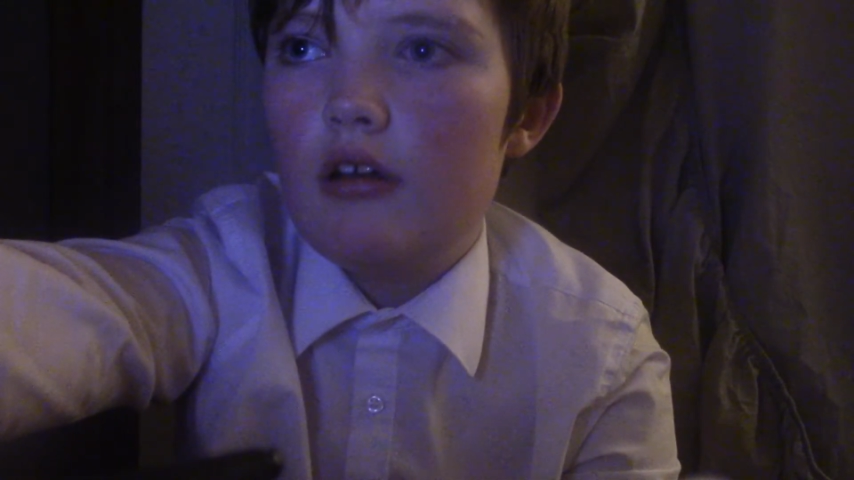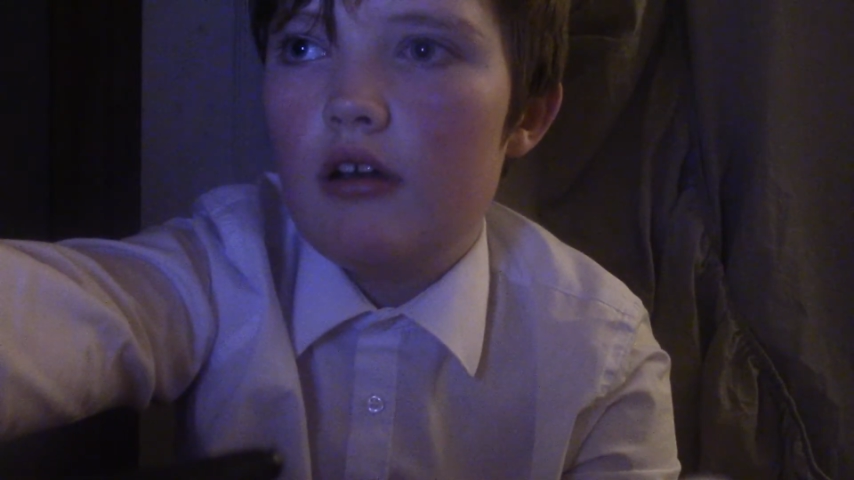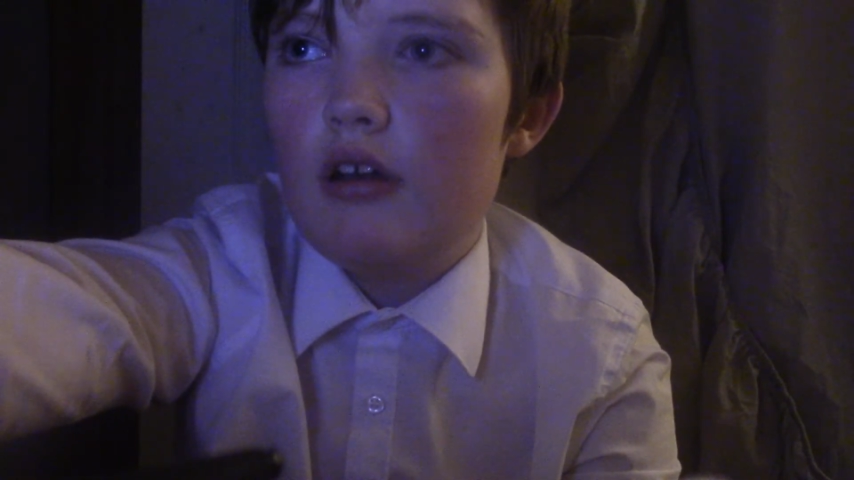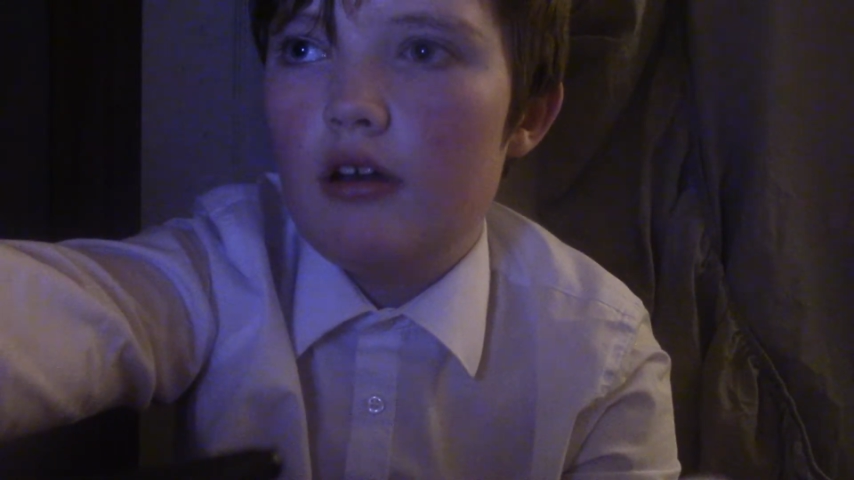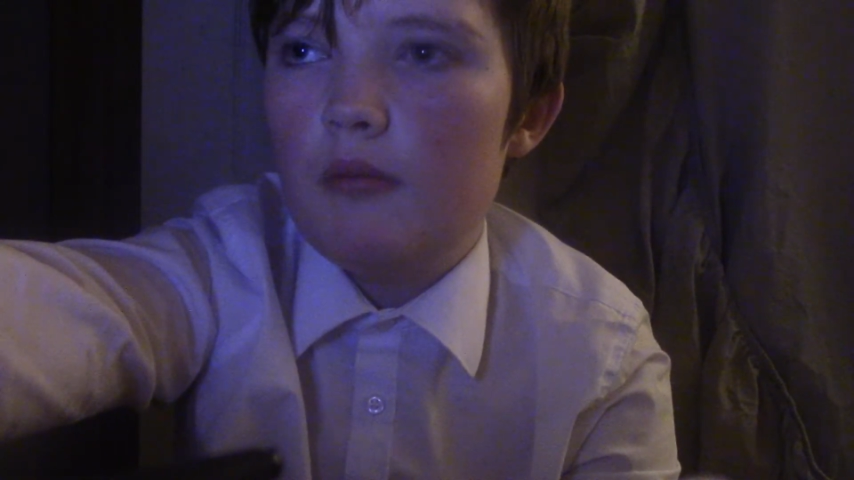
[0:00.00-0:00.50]

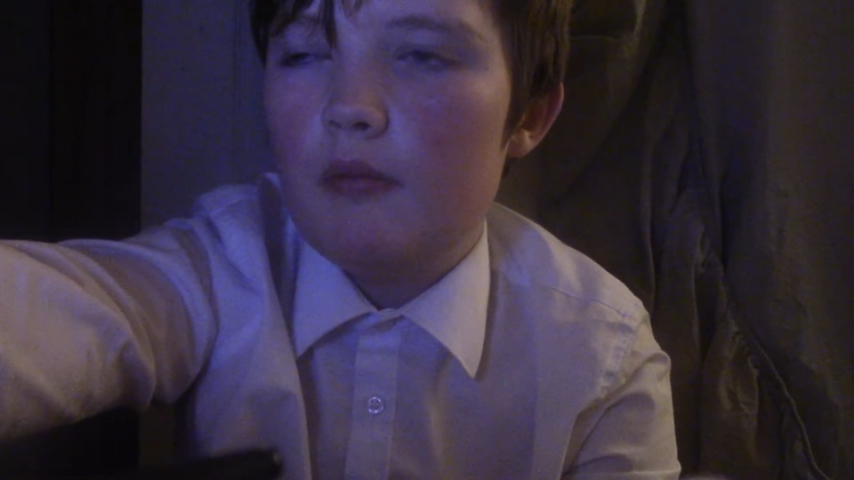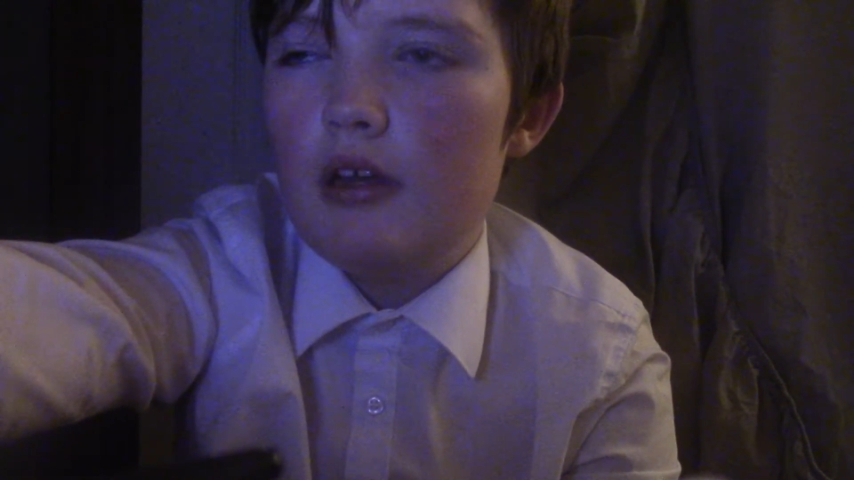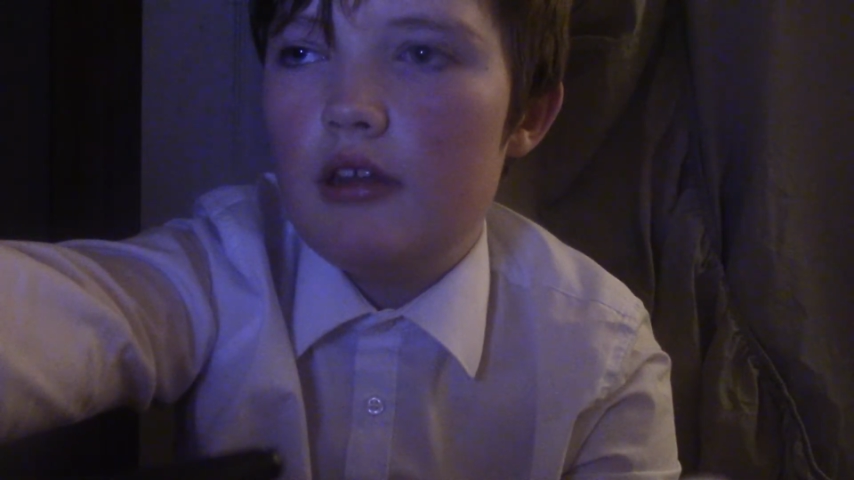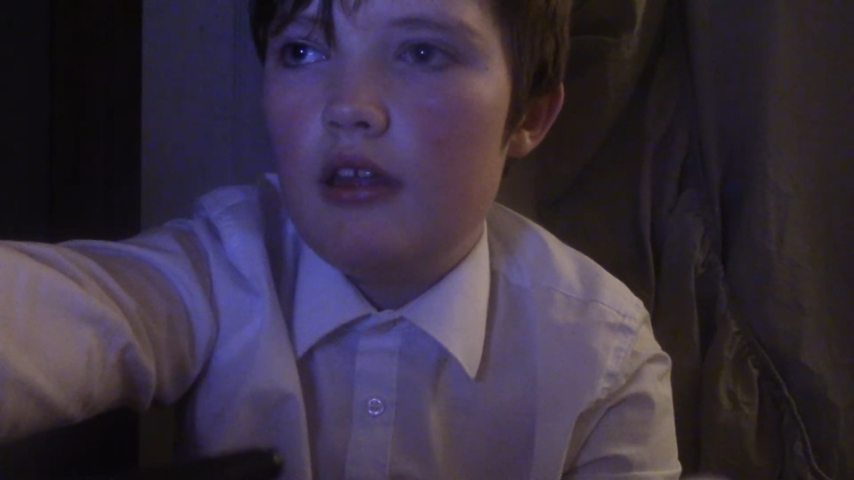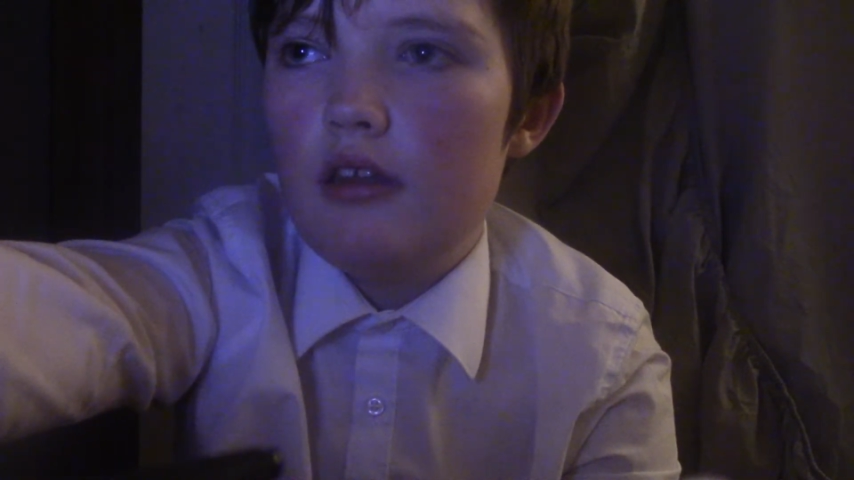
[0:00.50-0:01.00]
And
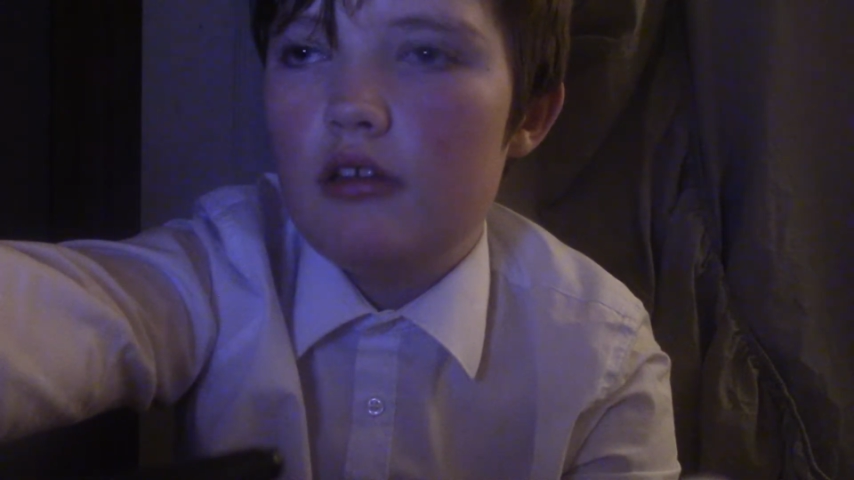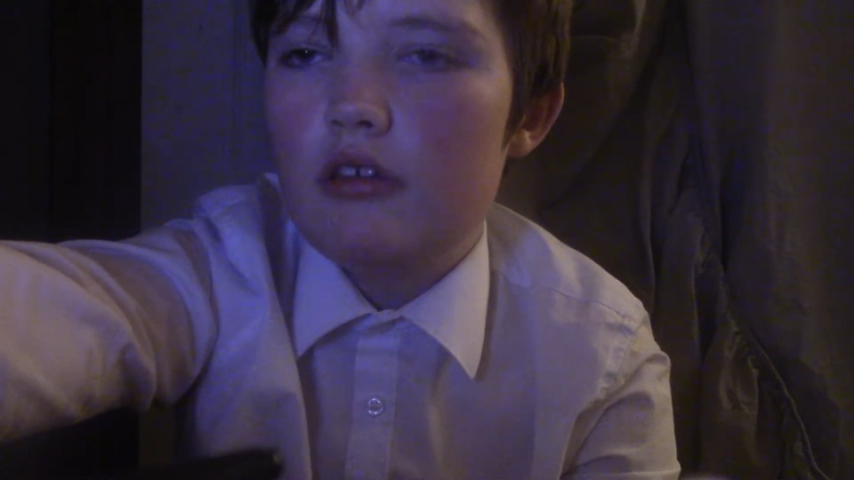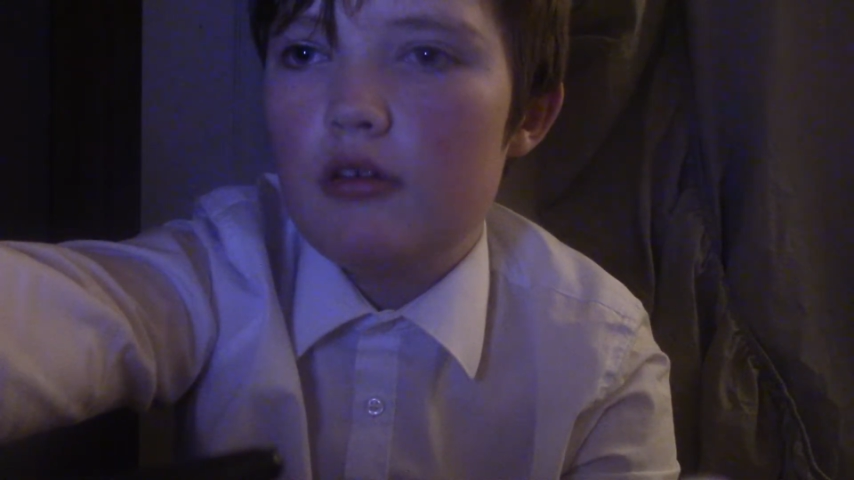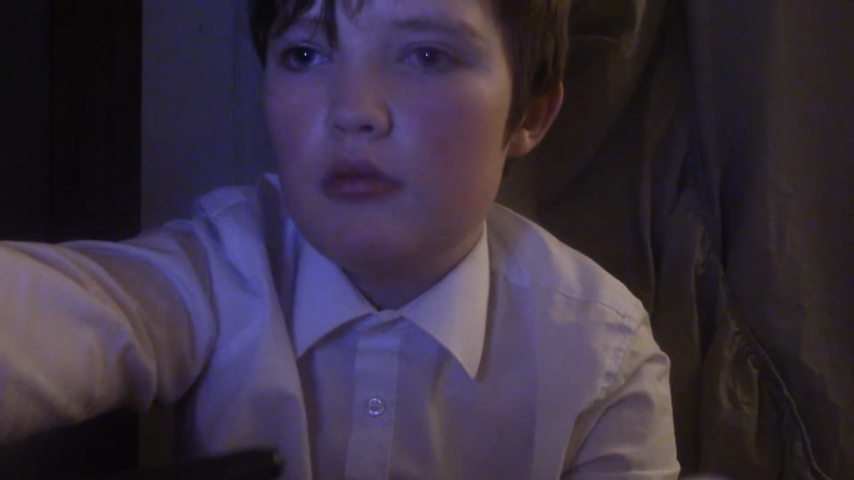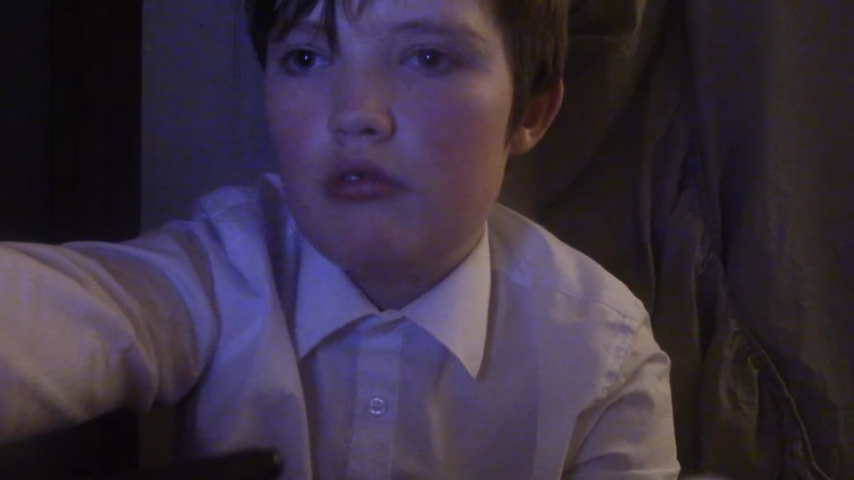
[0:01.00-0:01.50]
then
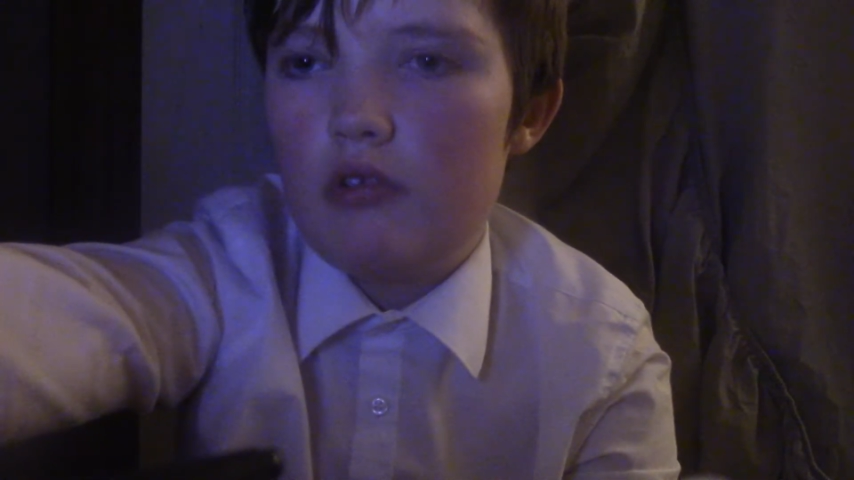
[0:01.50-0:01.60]
she was